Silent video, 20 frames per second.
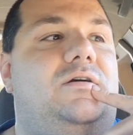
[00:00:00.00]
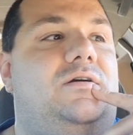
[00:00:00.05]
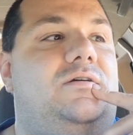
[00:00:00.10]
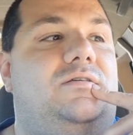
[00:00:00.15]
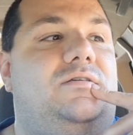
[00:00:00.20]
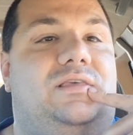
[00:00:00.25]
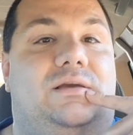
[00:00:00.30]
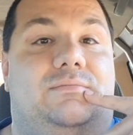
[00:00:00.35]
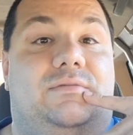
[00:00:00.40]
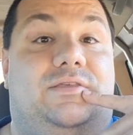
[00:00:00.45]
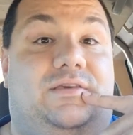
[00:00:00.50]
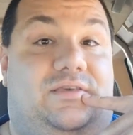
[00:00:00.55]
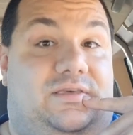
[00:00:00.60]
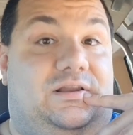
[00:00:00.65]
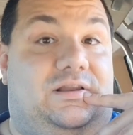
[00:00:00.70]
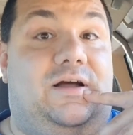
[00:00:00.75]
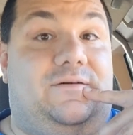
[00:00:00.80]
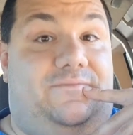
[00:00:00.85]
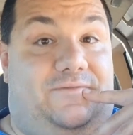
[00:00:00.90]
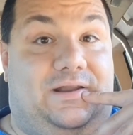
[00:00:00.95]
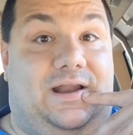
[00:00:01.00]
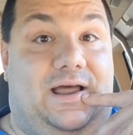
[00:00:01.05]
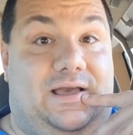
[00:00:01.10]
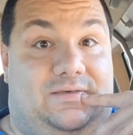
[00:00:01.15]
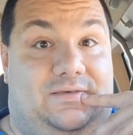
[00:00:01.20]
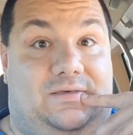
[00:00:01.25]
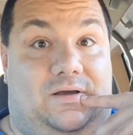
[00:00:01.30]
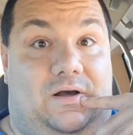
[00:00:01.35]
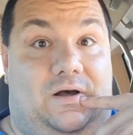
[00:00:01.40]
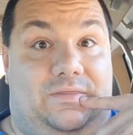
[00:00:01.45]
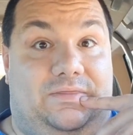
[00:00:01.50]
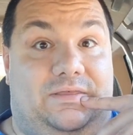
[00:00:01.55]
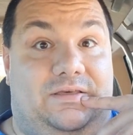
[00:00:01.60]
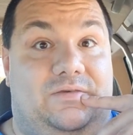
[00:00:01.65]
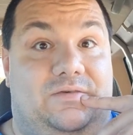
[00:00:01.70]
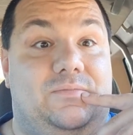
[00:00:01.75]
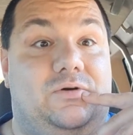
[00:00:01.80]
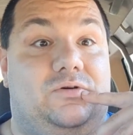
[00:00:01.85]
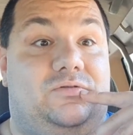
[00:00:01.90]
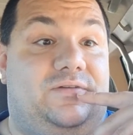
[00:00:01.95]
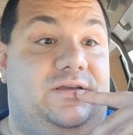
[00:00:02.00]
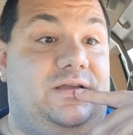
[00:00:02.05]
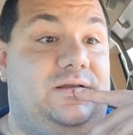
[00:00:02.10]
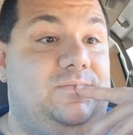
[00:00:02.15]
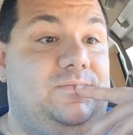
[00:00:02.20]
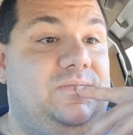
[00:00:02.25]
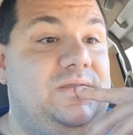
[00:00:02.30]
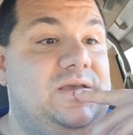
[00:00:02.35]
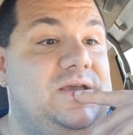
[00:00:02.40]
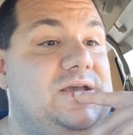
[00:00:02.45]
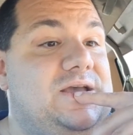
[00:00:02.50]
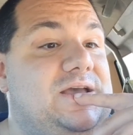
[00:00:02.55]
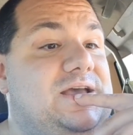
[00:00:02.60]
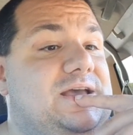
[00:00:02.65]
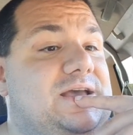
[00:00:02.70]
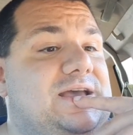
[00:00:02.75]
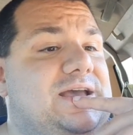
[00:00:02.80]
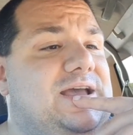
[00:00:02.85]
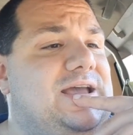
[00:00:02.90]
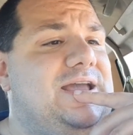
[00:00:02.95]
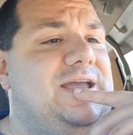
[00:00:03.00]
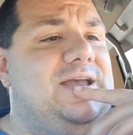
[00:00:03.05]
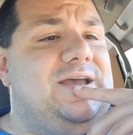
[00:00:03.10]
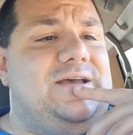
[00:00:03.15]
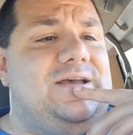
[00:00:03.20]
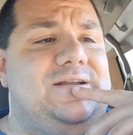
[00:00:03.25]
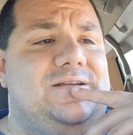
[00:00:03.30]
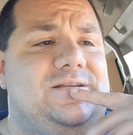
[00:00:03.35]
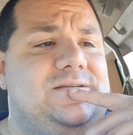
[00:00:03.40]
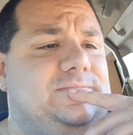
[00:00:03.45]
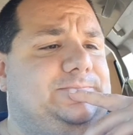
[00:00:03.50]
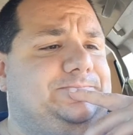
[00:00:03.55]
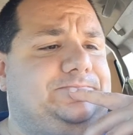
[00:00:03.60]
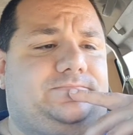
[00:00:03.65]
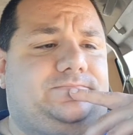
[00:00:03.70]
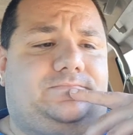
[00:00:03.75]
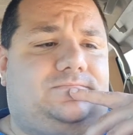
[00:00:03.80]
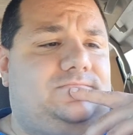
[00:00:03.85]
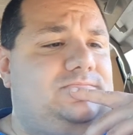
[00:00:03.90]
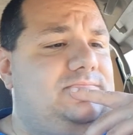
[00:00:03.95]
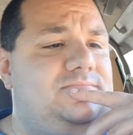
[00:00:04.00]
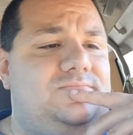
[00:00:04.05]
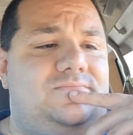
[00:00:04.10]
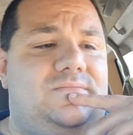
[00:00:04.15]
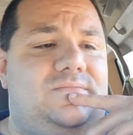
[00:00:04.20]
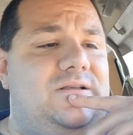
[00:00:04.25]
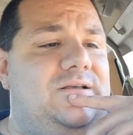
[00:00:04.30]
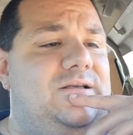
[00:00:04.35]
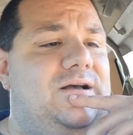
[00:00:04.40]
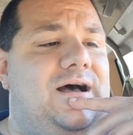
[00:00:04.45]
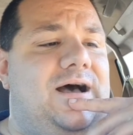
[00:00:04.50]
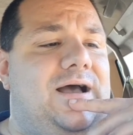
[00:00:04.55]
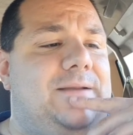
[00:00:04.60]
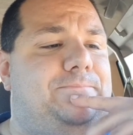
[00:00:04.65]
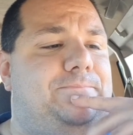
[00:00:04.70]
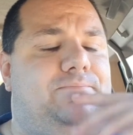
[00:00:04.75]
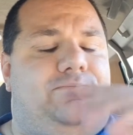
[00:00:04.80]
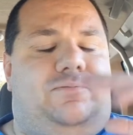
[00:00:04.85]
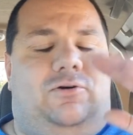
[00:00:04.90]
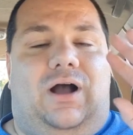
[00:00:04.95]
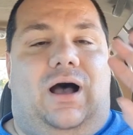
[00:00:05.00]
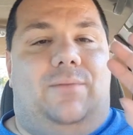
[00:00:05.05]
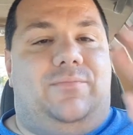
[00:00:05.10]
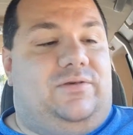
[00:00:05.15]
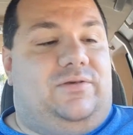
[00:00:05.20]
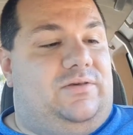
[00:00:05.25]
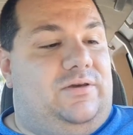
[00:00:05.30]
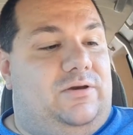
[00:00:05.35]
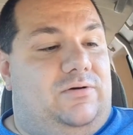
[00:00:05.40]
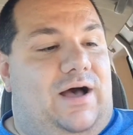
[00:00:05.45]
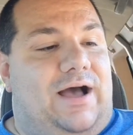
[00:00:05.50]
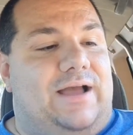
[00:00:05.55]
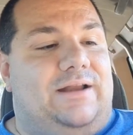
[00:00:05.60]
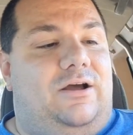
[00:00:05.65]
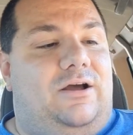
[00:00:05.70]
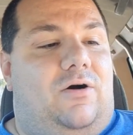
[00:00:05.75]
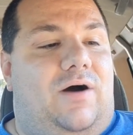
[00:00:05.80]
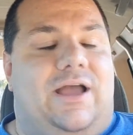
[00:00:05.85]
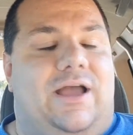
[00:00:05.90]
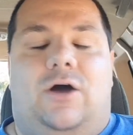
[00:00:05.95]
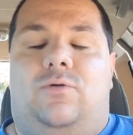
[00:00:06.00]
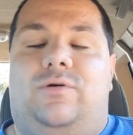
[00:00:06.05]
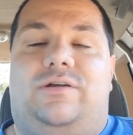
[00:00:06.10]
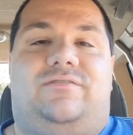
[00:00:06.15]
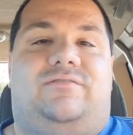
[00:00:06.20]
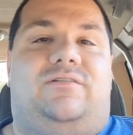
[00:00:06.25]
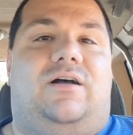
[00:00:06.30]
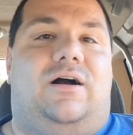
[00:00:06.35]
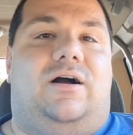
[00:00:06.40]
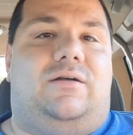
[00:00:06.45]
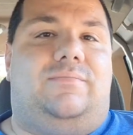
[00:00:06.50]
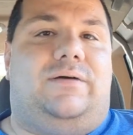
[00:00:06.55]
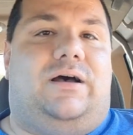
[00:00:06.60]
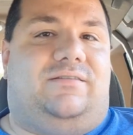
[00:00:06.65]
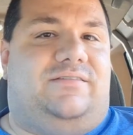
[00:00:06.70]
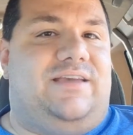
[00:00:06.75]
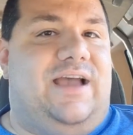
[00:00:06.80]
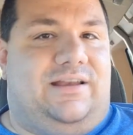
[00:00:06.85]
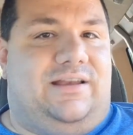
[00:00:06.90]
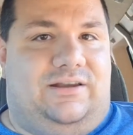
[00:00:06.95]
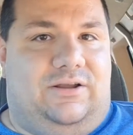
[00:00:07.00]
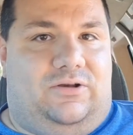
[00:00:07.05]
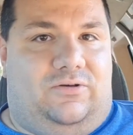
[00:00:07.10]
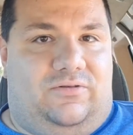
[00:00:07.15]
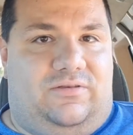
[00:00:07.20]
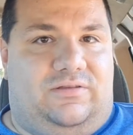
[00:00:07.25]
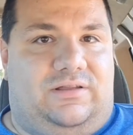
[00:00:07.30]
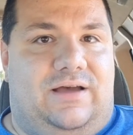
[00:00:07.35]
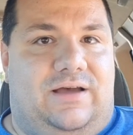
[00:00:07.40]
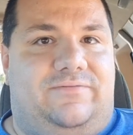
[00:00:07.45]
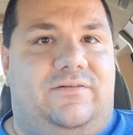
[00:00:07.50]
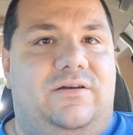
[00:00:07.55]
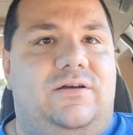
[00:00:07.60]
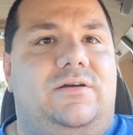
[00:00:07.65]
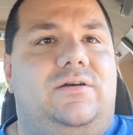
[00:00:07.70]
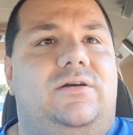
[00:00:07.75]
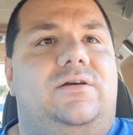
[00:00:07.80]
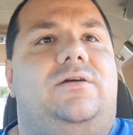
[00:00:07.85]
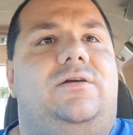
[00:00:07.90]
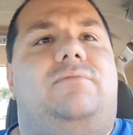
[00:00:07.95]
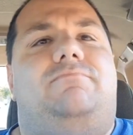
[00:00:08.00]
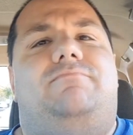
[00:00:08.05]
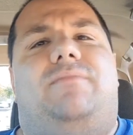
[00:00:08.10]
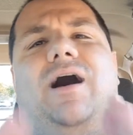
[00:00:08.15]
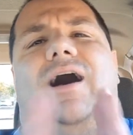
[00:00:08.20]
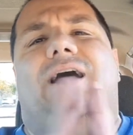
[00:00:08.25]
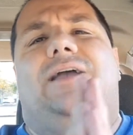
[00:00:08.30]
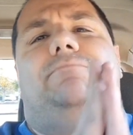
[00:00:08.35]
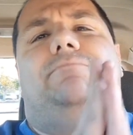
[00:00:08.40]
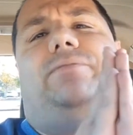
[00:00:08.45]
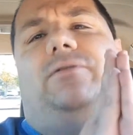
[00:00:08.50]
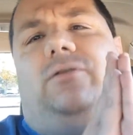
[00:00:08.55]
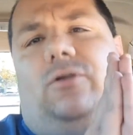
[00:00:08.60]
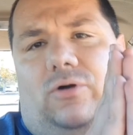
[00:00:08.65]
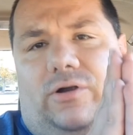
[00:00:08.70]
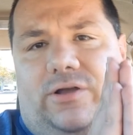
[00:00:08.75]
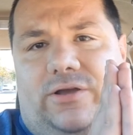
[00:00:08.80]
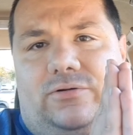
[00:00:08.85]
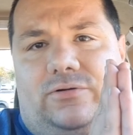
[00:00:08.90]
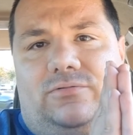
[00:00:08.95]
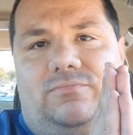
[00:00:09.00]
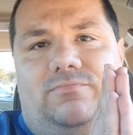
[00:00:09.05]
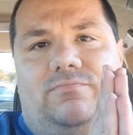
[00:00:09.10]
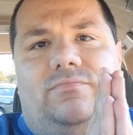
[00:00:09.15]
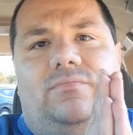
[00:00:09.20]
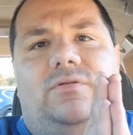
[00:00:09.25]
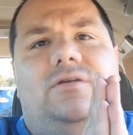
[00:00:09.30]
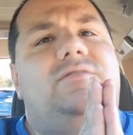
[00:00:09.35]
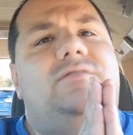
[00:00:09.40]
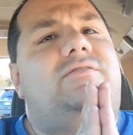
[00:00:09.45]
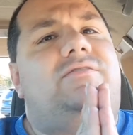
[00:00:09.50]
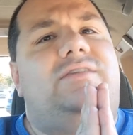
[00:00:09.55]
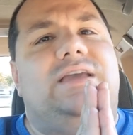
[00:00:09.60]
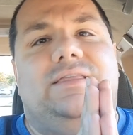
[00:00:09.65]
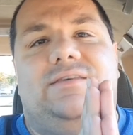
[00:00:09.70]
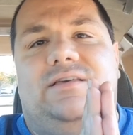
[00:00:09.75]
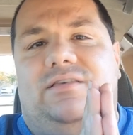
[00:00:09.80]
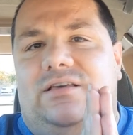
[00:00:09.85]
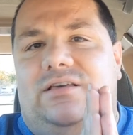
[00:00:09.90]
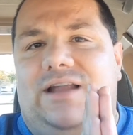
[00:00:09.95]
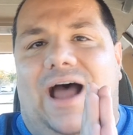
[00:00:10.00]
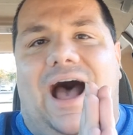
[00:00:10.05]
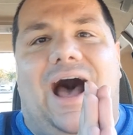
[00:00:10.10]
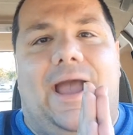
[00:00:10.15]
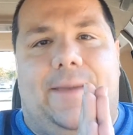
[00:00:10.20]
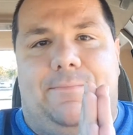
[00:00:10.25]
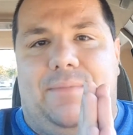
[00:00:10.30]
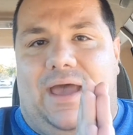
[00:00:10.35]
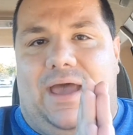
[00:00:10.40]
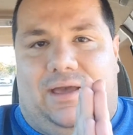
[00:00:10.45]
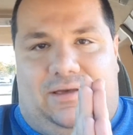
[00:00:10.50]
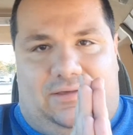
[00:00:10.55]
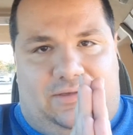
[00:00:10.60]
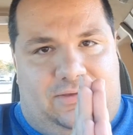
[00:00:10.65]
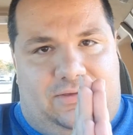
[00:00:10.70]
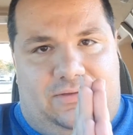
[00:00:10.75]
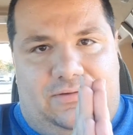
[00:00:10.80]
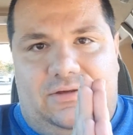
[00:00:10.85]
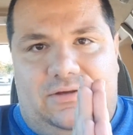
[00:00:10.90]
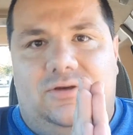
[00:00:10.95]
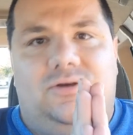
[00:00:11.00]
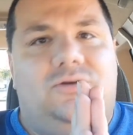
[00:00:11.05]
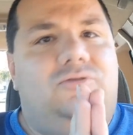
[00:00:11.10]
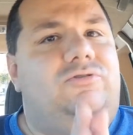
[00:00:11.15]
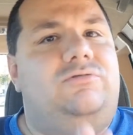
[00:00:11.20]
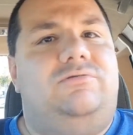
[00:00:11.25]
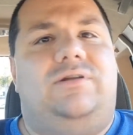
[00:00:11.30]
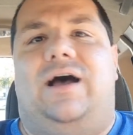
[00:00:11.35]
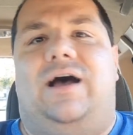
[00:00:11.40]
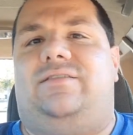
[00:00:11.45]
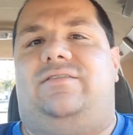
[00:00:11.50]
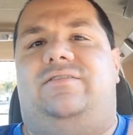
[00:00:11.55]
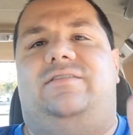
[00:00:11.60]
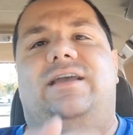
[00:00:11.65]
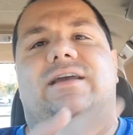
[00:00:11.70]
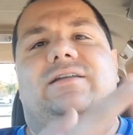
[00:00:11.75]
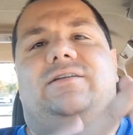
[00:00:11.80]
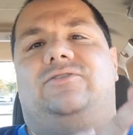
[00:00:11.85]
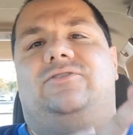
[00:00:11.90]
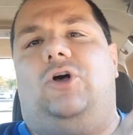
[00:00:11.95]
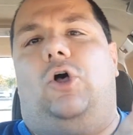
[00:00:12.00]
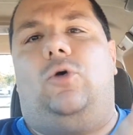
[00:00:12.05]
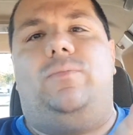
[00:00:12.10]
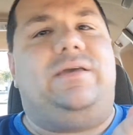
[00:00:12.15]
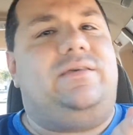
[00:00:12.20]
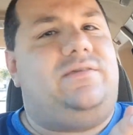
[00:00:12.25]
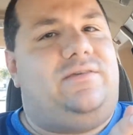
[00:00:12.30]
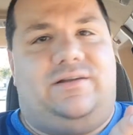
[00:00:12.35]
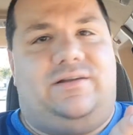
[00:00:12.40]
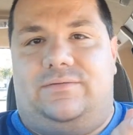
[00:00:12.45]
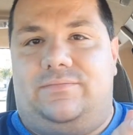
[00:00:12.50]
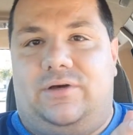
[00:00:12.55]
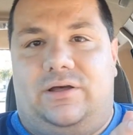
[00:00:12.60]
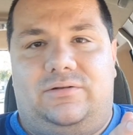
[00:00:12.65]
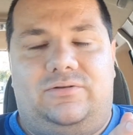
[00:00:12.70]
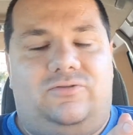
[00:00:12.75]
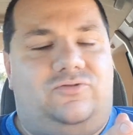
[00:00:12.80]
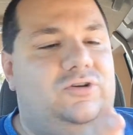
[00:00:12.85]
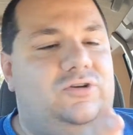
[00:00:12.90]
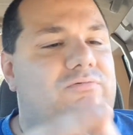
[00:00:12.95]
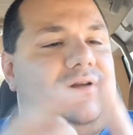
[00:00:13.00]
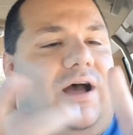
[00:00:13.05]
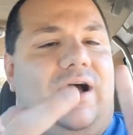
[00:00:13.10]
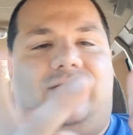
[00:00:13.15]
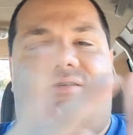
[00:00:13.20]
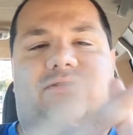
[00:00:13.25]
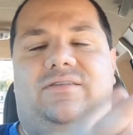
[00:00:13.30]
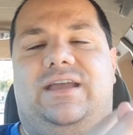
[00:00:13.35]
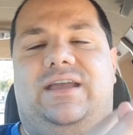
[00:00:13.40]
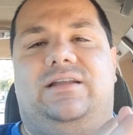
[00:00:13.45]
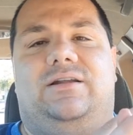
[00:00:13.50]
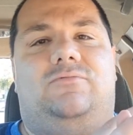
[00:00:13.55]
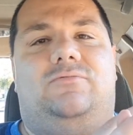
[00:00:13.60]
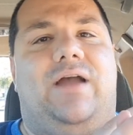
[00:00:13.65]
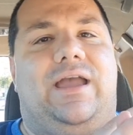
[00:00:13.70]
some of the stuff that I saw in this movie. And I promise you, I know I always talk about technical stuff. I implore you, see this in IMAX. Do not see it in Dolby Cinema. Do not see it in